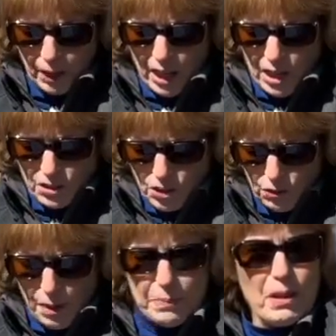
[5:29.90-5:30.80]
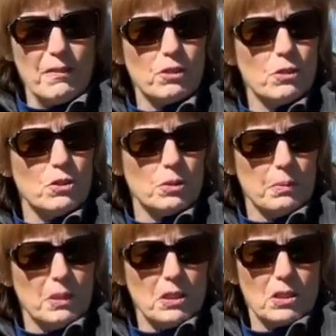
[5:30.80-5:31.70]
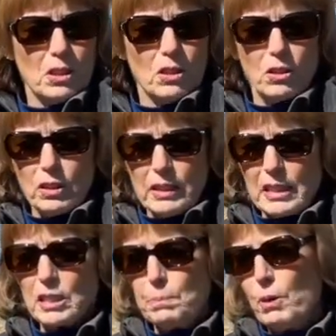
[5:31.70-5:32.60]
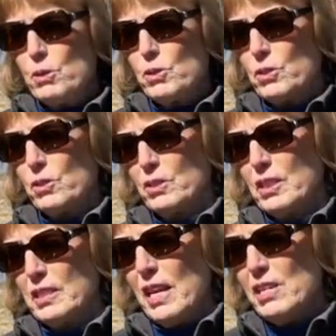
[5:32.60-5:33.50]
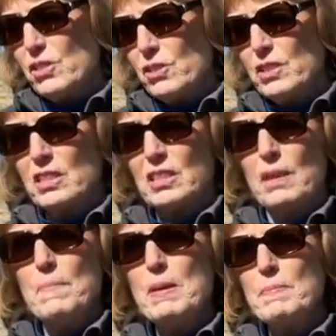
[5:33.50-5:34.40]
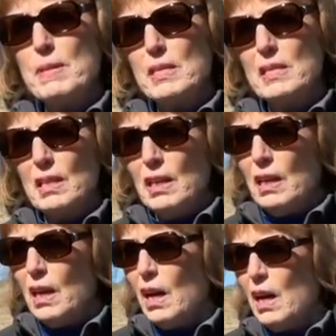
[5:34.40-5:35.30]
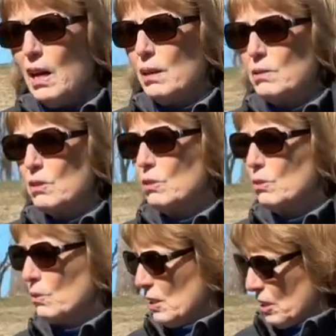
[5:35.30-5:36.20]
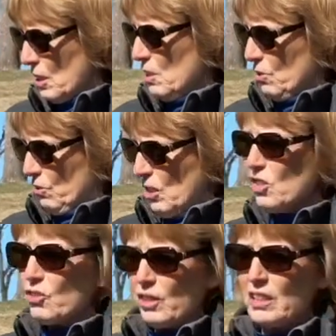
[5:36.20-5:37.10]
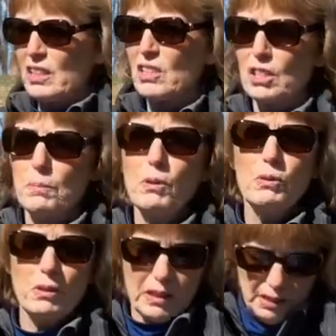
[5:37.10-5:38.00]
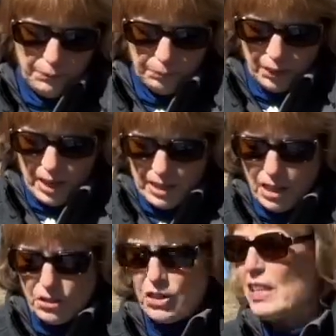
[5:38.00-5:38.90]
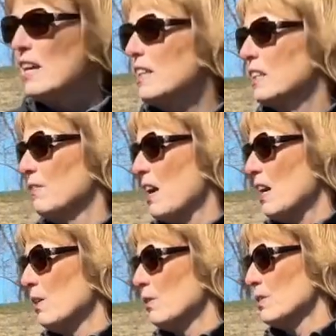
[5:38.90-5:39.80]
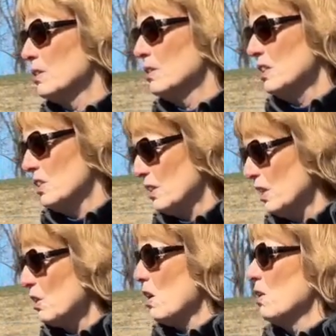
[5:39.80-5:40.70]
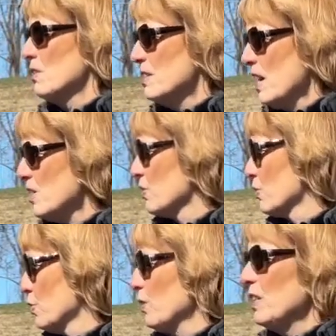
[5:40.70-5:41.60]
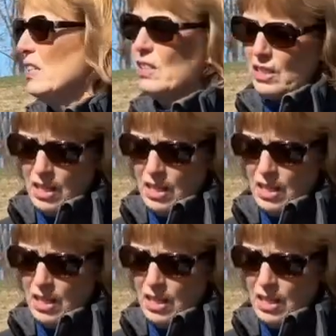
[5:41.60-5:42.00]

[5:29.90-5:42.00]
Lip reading: And so Representative Guzman's early exposure to nature and his commitment to his district and his community and understanding of how DCNR, nature, trees,